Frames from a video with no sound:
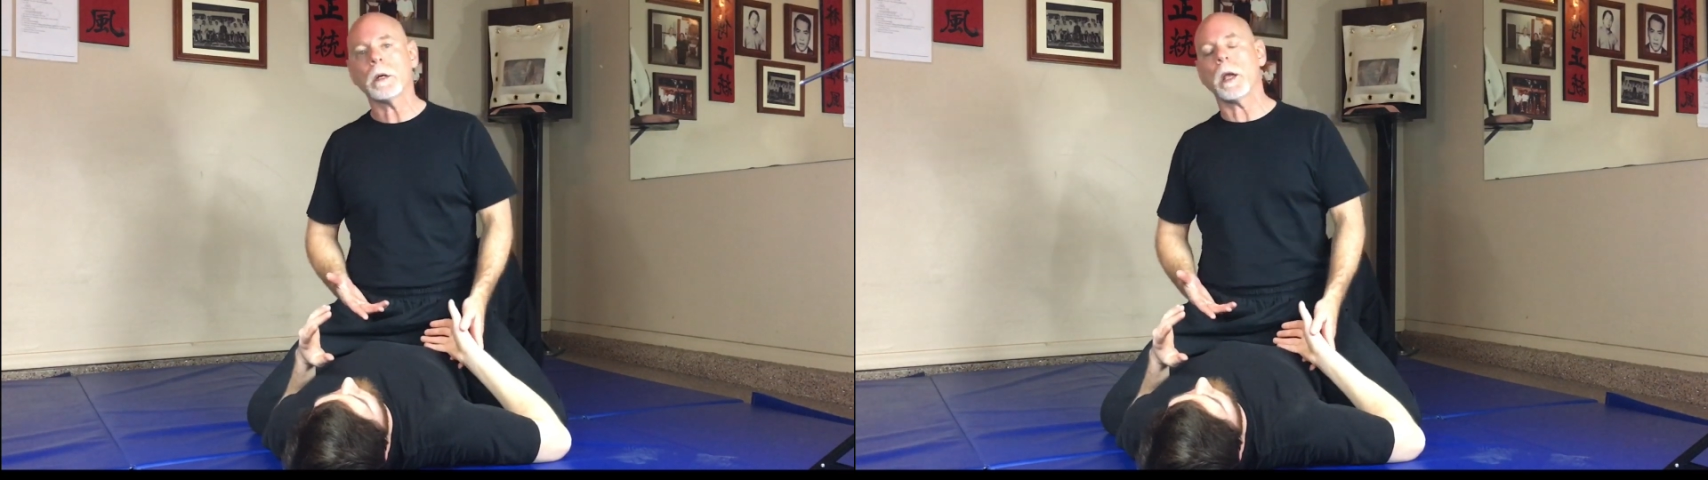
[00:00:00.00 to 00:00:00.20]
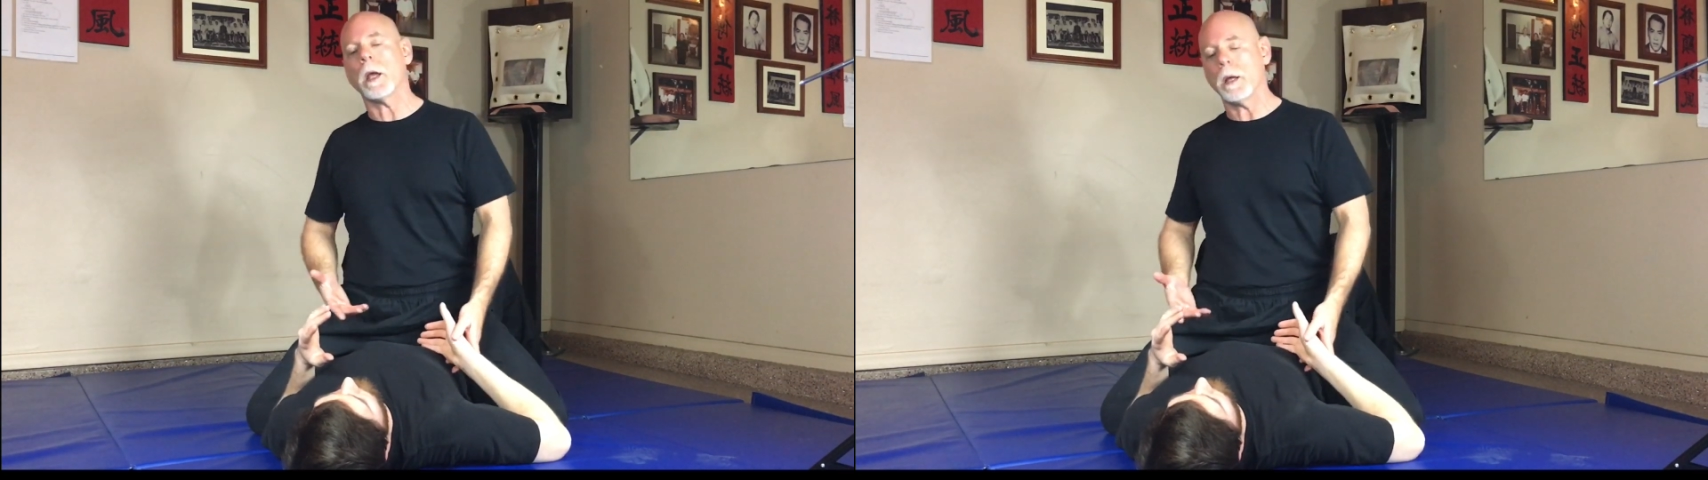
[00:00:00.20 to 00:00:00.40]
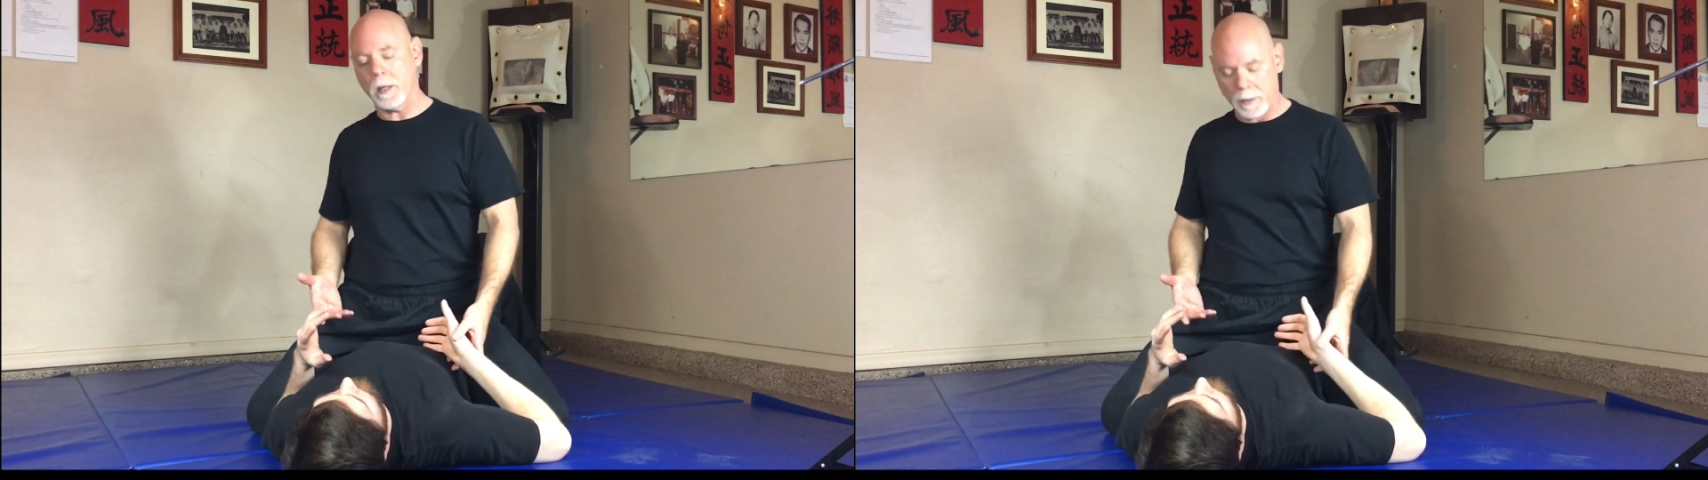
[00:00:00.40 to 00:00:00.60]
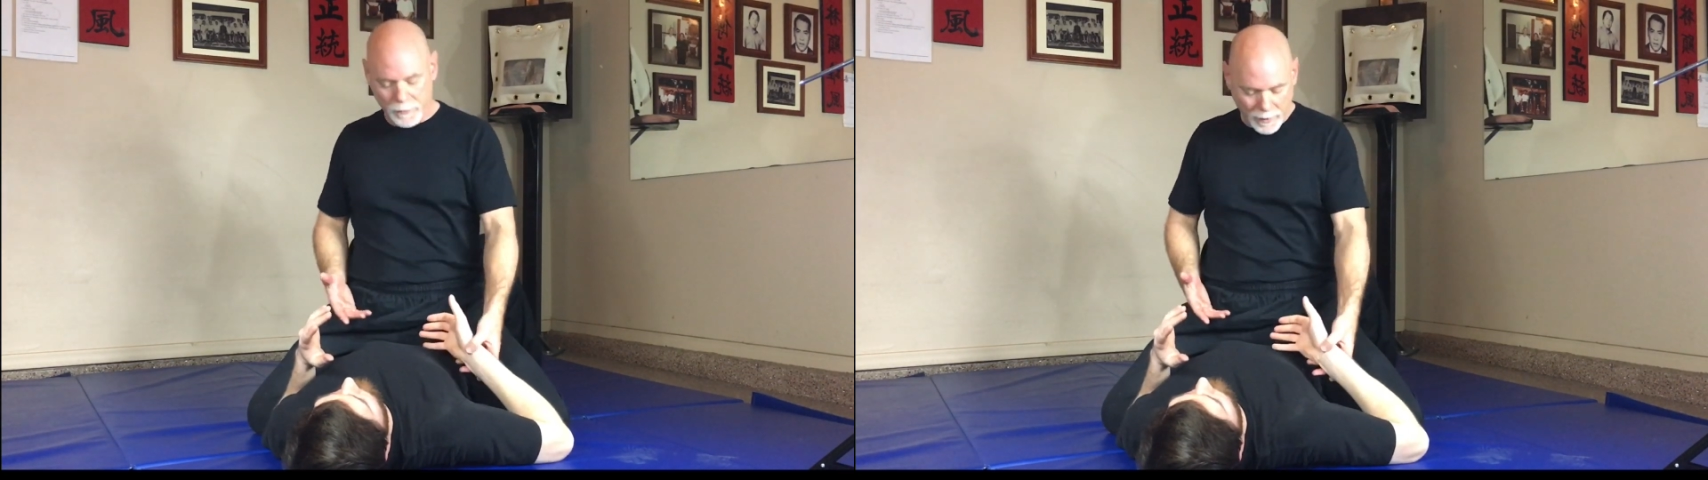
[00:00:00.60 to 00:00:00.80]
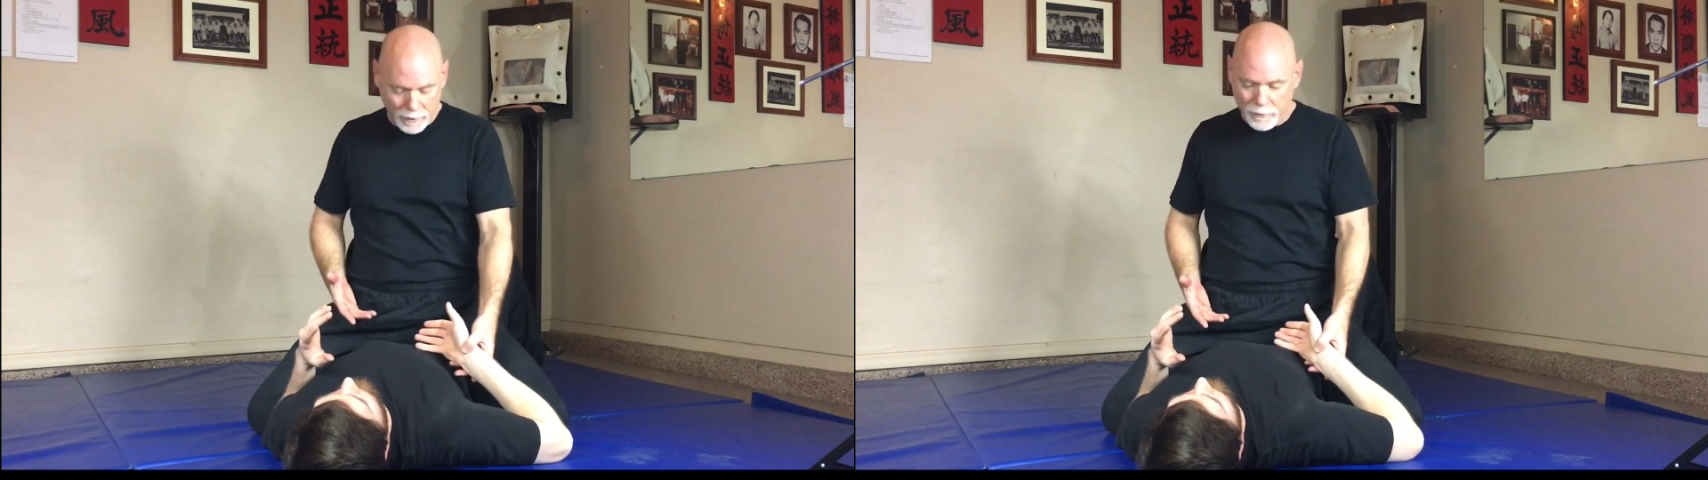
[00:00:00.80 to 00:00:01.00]
Okay, it
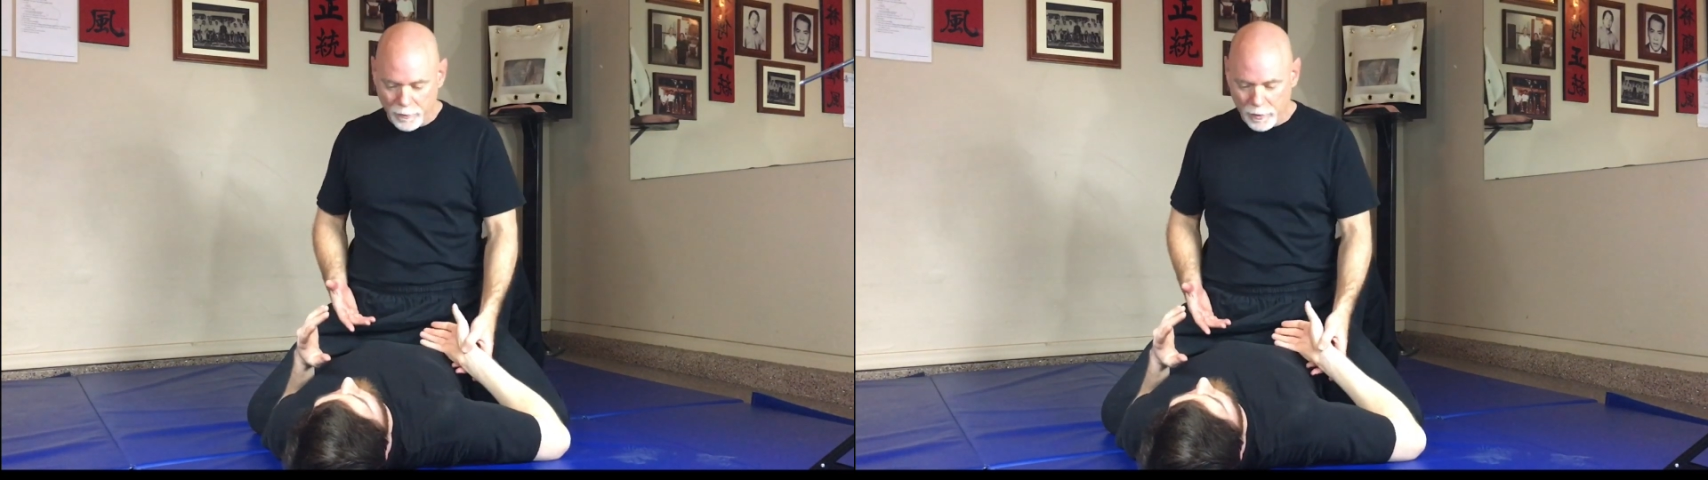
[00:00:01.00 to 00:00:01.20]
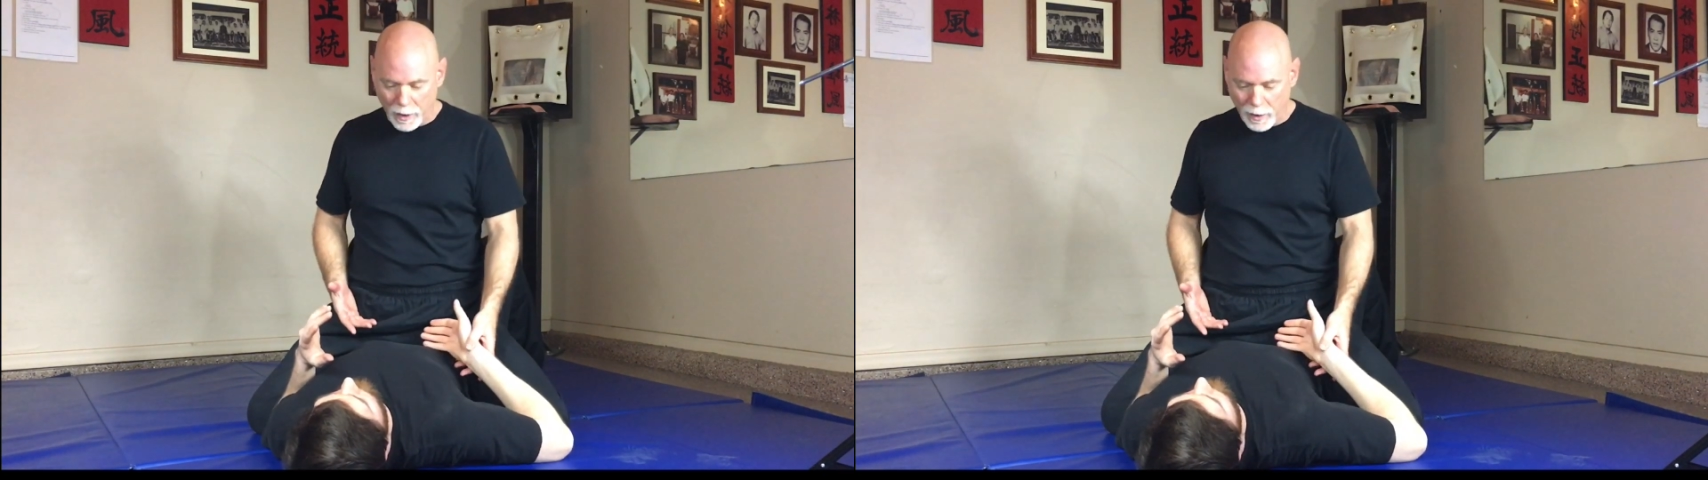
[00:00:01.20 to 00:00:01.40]
is kind of, it feels kind